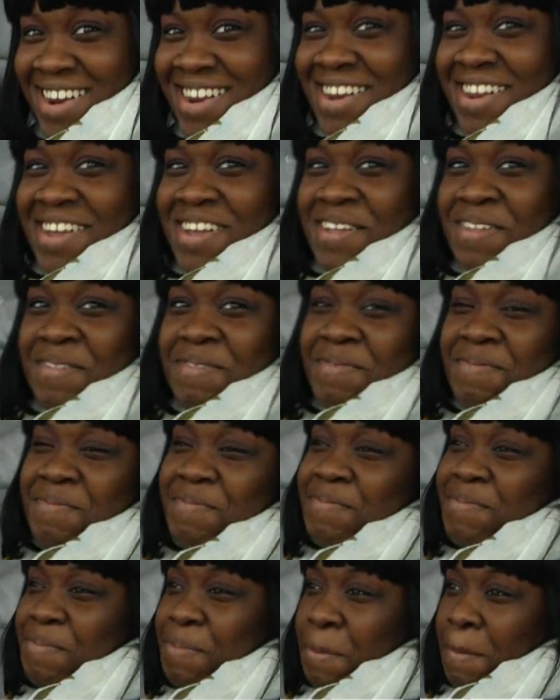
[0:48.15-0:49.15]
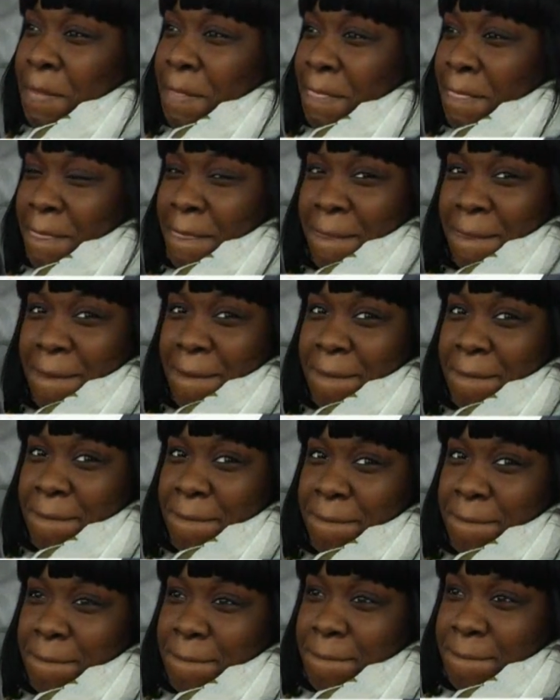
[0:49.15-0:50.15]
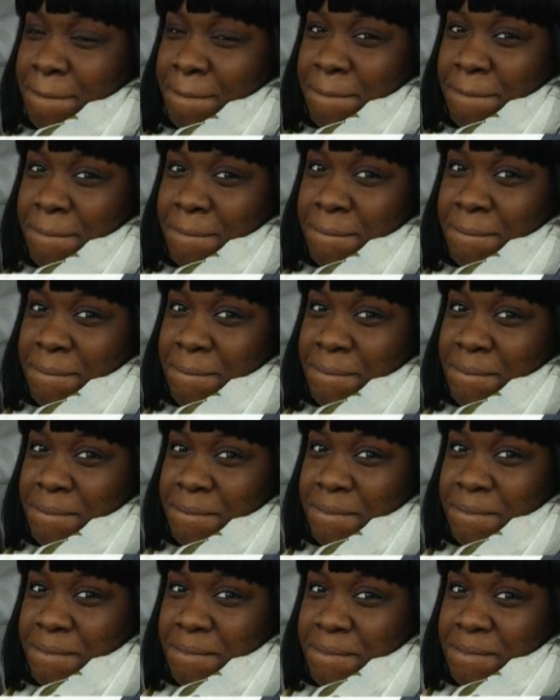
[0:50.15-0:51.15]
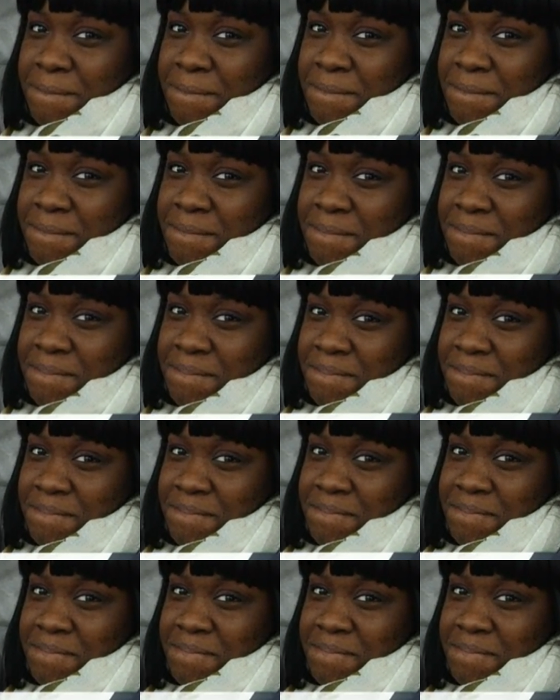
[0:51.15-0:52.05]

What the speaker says: (not speaking)